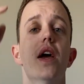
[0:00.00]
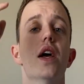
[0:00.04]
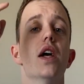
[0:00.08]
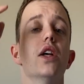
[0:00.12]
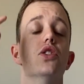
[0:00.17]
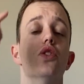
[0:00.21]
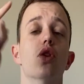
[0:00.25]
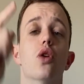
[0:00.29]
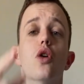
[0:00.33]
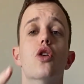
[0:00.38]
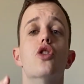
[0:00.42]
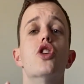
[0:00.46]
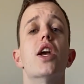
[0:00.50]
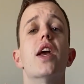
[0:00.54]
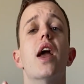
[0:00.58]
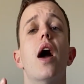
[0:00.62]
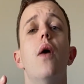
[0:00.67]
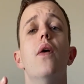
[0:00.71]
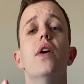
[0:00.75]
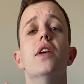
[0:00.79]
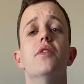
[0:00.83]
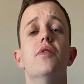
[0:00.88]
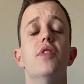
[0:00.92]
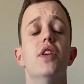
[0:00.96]
So go check out
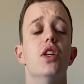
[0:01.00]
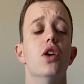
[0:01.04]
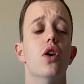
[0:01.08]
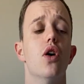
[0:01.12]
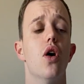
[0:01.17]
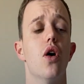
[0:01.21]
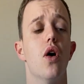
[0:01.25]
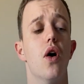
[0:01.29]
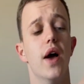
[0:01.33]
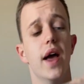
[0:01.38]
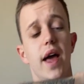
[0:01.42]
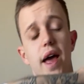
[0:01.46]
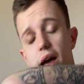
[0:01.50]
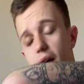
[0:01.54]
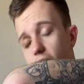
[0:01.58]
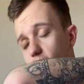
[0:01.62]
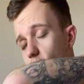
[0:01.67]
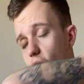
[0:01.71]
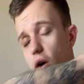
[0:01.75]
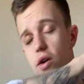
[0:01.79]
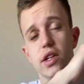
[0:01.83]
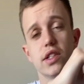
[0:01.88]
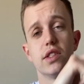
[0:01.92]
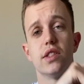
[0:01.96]
his video.
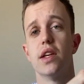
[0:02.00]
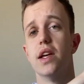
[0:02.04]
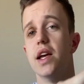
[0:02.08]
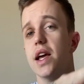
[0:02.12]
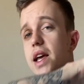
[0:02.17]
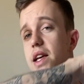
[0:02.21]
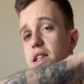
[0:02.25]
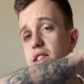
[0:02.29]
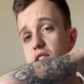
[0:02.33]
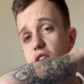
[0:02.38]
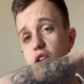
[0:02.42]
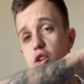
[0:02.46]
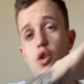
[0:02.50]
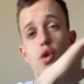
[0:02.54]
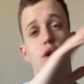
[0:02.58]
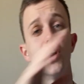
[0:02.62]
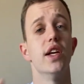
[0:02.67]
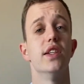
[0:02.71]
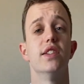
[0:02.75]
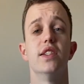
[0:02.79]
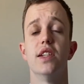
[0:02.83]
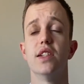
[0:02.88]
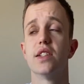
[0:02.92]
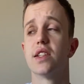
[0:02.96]
Honestly, he's the
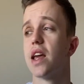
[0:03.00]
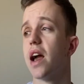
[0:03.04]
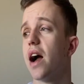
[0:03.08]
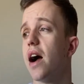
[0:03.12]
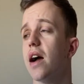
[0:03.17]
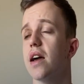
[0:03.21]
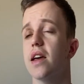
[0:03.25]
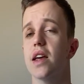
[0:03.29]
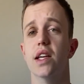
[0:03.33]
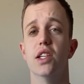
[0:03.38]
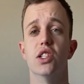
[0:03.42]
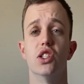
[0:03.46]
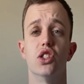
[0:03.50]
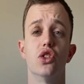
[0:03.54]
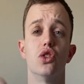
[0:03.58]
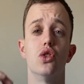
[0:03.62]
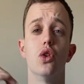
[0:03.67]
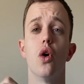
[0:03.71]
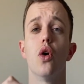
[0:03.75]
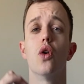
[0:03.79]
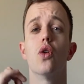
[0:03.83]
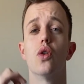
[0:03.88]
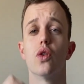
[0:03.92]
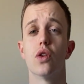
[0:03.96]
craziest guy. He's
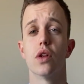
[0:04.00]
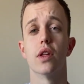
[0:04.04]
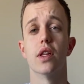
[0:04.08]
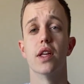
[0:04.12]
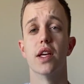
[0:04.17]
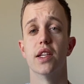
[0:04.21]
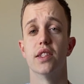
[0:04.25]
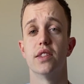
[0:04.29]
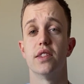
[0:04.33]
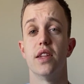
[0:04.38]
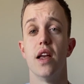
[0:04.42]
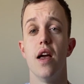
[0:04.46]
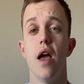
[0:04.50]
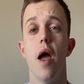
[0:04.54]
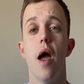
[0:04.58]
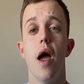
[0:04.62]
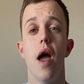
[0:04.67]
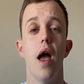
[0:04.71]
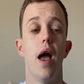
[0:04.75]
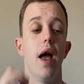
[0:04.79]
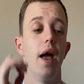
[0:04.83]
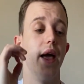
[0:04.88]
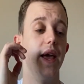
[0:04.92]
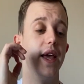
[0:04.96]
so good at this.
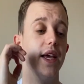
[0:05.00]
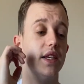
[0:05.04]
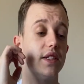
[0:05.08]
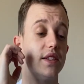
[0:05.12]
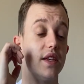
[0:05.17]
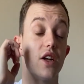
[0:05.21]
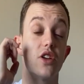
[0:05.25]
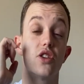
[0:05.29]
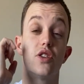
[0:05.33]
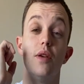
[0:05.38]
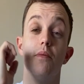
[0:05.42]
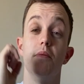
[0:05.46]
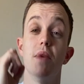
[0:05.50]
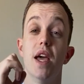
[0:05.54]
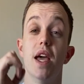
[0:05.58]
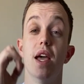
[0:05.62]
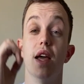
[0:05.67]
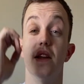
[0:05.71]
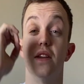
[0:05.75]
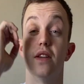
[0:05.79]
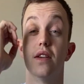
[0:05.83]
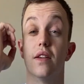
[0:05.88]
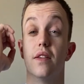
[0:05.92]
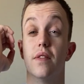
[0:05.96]
He has actually
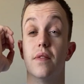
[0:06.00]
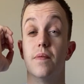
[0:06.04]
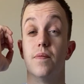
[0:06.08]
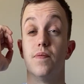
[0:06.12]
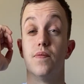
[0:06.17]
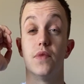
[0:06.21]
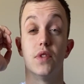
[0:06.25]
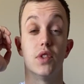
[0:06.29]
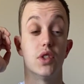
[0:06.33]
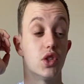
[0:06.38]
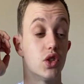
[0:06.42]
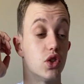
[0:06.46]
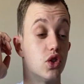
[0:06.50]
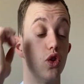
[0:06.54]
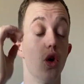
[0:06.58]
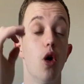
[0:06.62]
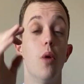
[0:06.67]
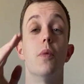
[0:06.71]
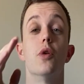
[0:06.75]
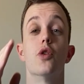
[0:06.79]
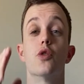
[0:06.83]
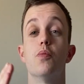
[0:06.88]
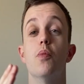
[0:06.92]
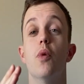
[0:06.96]
made so
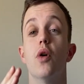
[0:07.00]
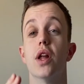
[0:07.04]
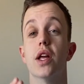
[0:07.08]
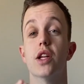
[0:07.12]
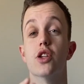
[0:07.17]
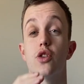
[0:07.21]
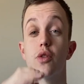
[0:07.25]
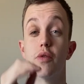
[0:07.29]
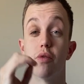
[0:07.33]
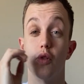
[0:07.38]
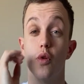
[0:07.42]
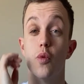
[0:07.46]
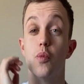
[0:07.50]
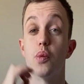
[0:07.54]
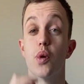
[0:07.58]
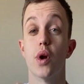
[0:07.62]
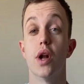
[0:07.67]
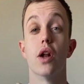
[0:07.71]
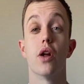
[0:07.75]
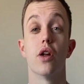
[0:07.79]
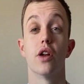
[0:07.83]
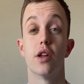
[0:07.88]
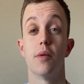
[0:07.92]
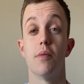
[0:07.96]
much money just through print
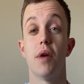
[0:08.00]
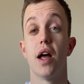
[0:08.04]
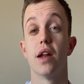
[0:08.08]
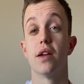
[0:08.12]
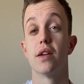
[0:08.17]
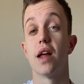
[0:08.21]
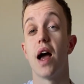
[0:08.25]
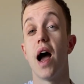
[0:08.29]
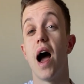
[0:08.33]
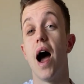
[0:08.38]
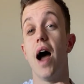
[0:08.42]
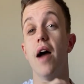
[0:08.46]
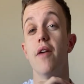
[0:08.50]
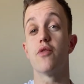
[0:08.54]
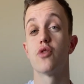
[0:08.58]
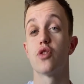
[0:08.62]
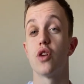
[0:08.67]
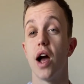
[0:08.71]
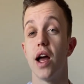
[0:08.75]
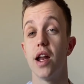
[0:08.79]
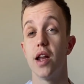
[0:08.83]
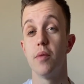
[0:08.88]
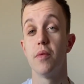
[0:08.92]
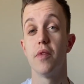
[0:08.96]
on demand. I've
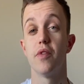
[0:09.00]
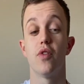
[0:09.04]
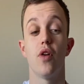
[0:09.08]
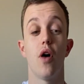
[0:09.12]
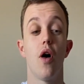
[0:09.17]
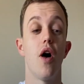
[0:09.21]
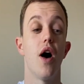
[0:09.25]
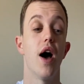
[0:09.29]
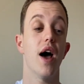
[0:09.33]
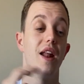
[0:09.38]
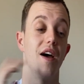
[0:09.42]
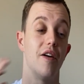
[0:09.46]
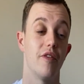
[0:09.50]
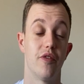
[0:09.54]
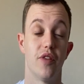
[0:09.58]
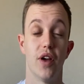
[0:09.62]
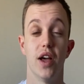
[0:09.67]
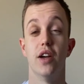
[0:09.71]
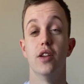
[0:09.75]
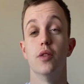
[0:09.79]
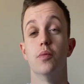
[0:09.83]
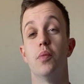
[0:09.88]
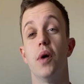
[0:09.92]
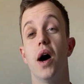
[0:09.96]
tried it before and I
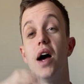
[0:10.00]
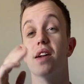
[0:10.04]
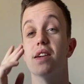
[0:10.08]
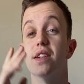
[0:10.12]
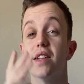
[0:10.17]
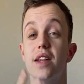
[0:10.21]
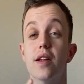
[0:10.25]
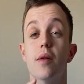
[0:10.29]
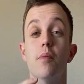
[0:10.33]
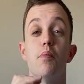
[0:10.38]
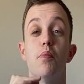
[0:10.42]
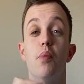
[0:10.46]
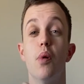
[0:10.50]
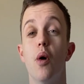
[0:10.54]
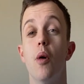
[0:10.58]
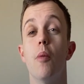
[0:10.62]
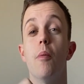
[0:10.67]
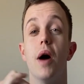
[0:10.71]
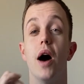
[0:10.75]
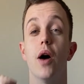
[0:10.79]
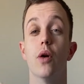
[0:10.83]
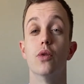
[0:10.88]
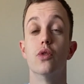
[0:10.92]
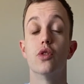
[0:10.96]
failed, but I didn't put my
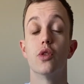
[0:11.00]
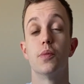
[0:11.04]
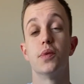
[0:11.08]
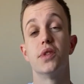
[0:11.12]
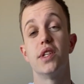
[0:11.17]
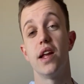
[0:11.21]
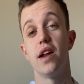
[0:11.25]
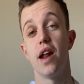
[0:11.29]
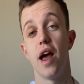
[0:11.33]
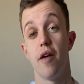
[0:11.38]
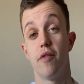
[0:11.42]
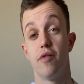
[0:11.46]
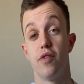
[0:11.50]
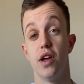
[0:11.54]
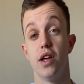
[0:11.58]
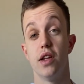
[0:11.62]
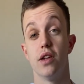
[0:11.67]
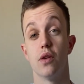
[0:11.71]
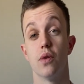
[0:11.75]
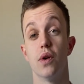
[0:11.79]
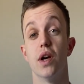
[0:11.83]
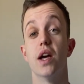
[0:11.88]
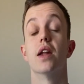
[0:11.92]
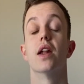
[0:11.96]
100% effort
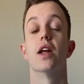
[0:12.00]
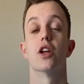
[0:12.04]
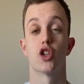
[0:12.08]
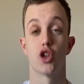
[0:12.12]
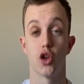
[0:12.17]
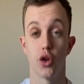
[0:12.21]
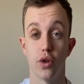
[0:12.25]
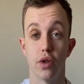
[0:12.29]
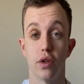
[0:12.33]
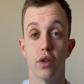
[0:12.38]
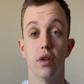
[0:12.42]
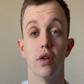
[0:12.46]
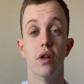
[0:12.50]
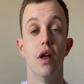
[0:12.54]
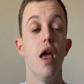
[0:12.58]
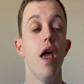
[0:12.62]
into it, and I should have done.